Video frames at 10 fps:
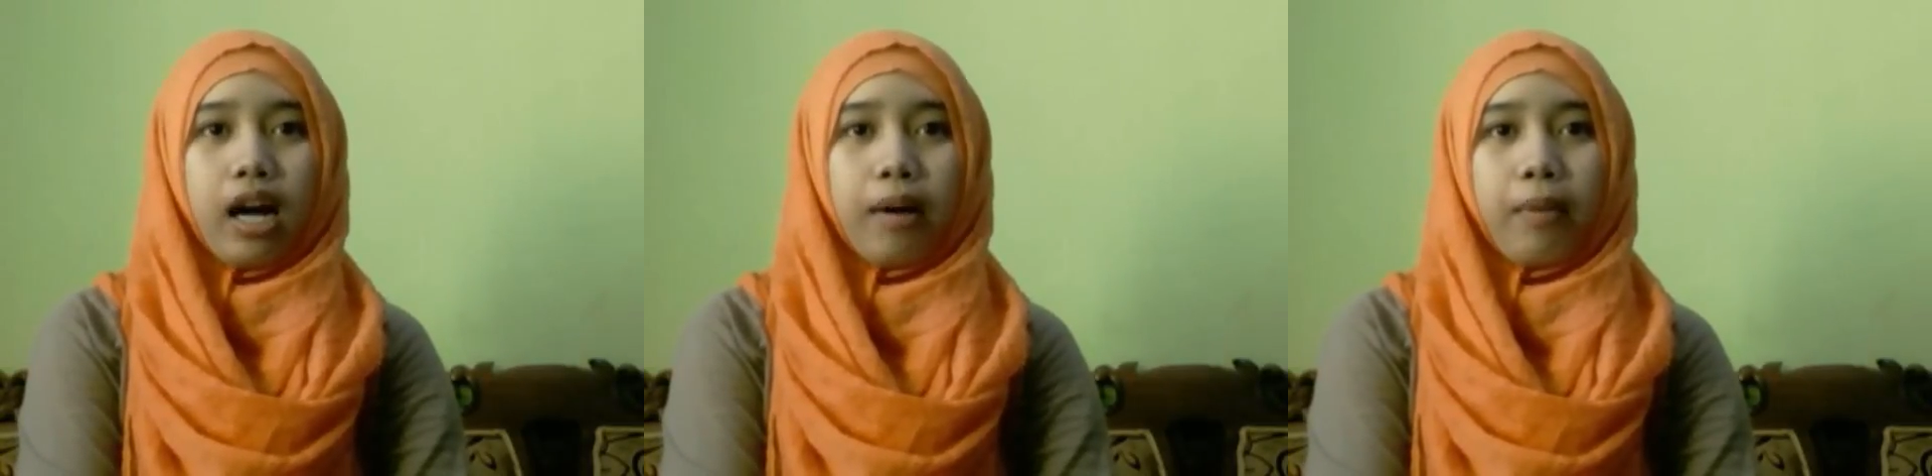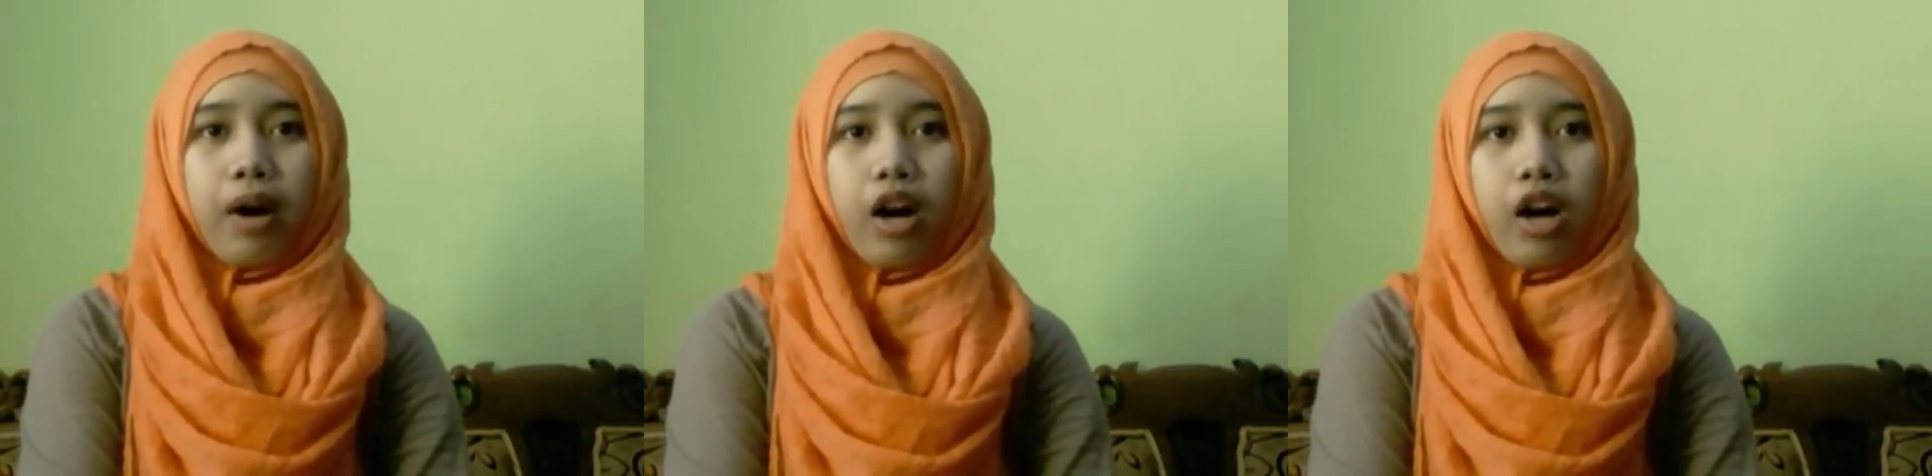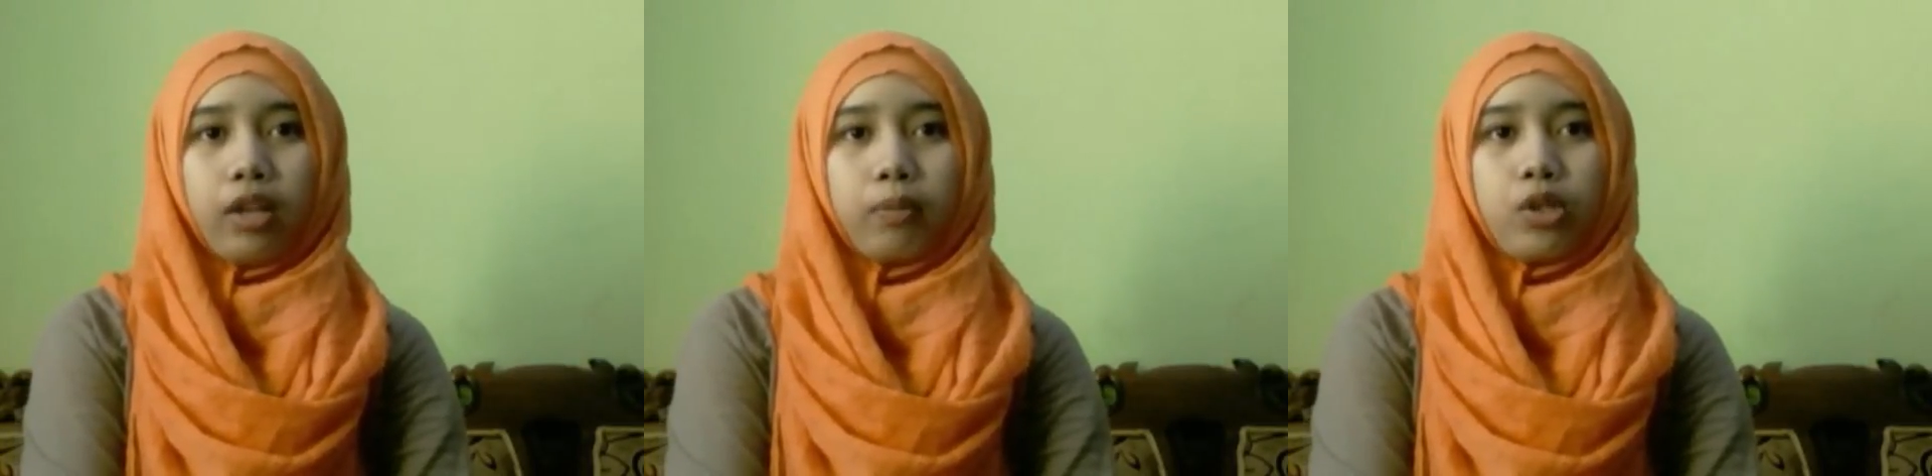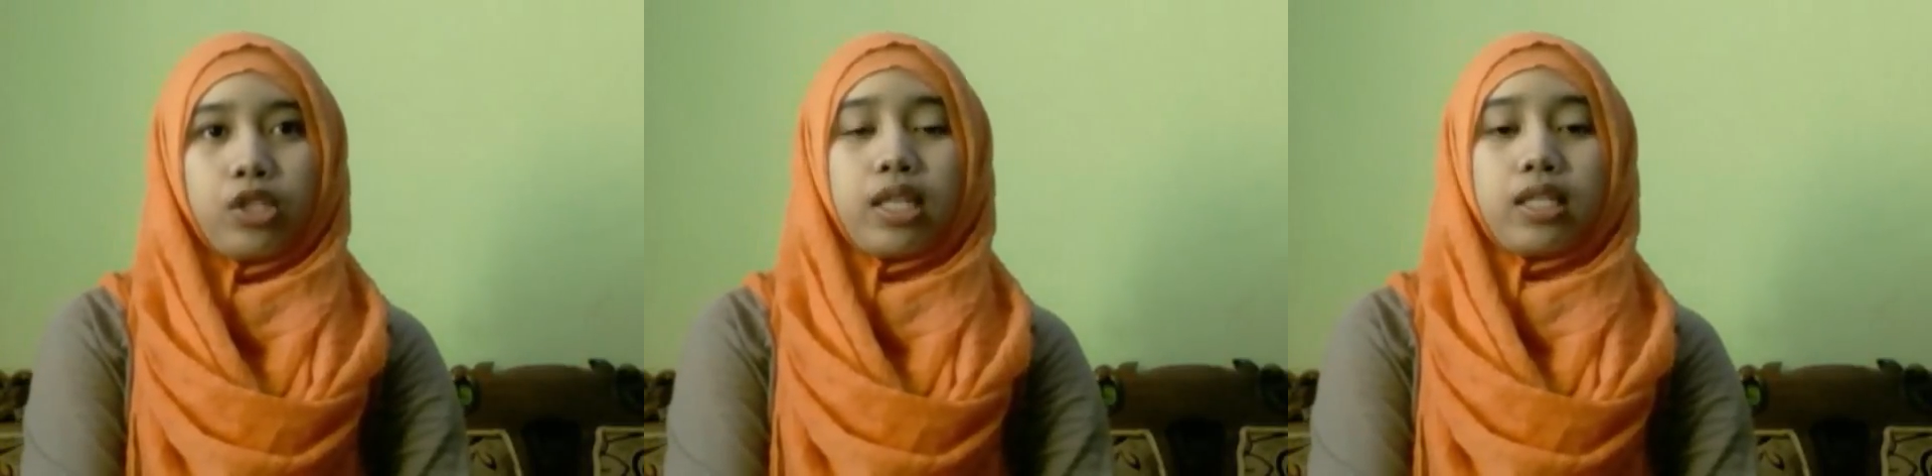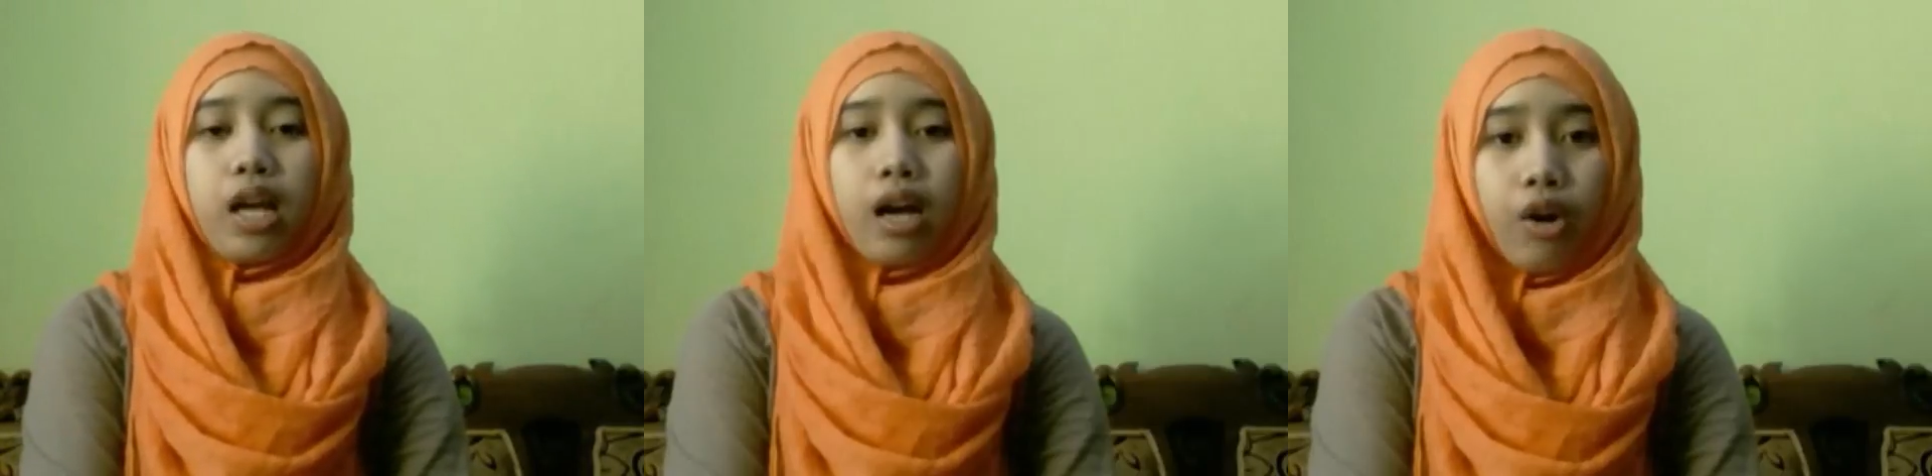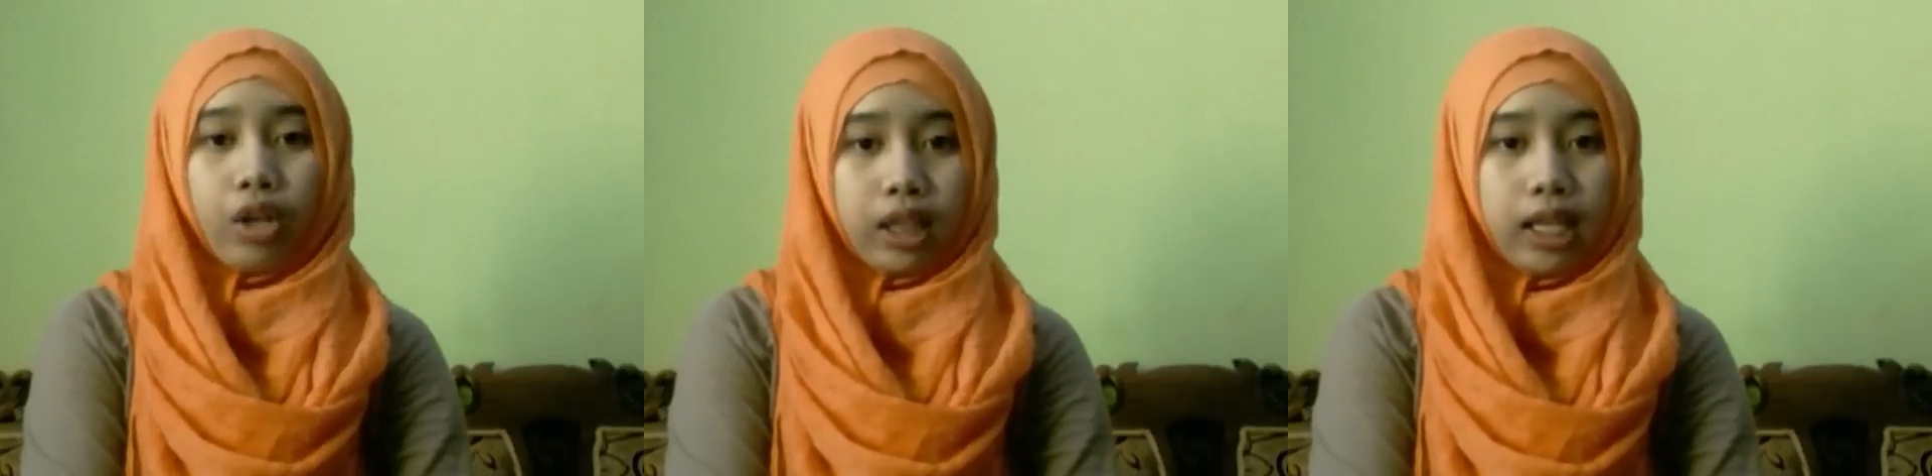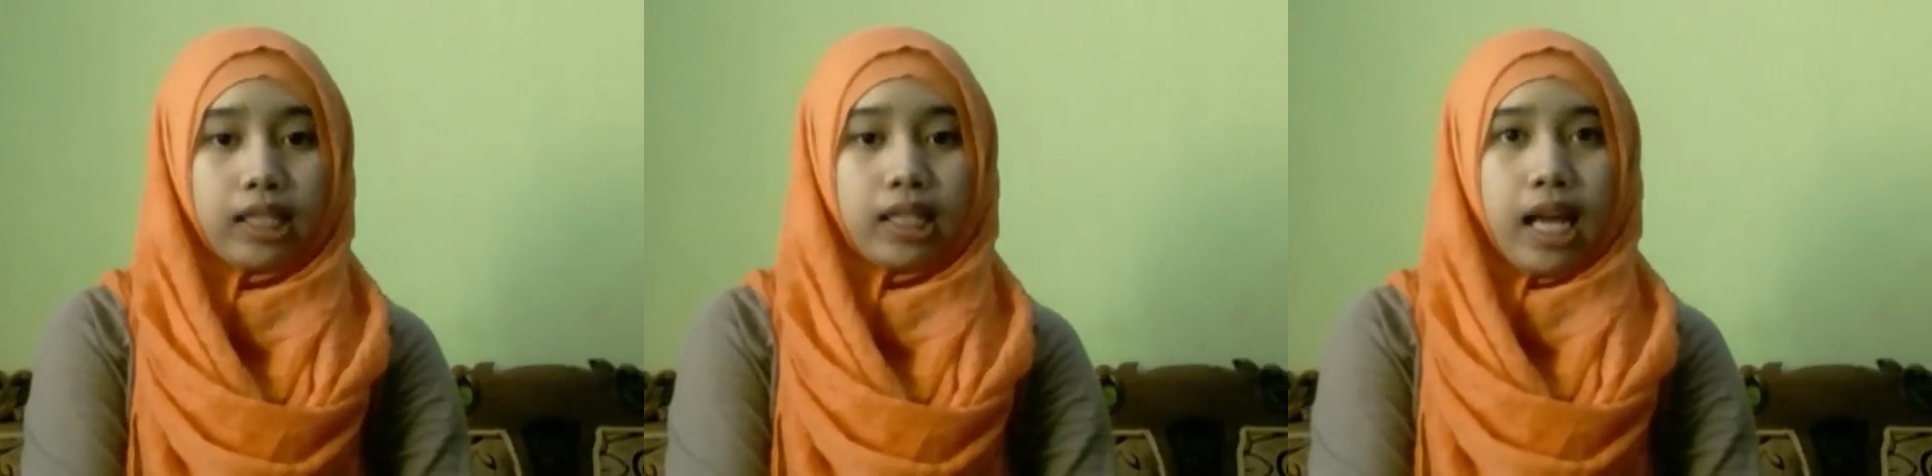about business
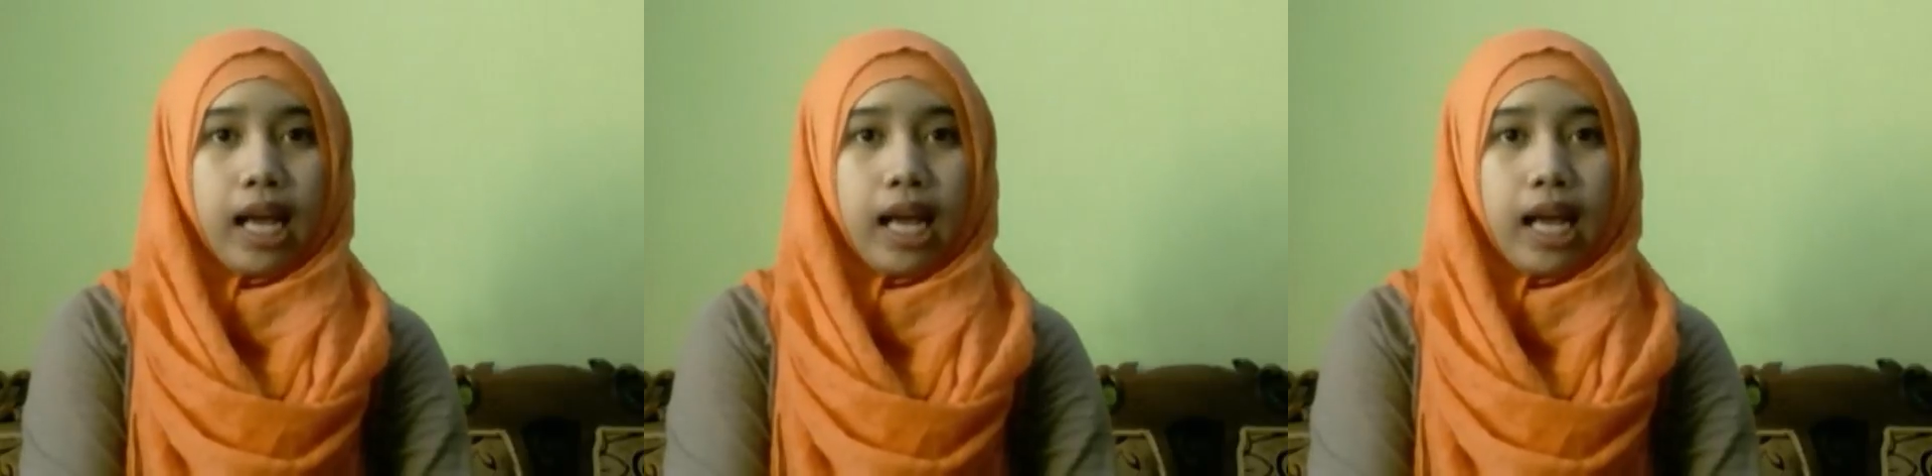accounting,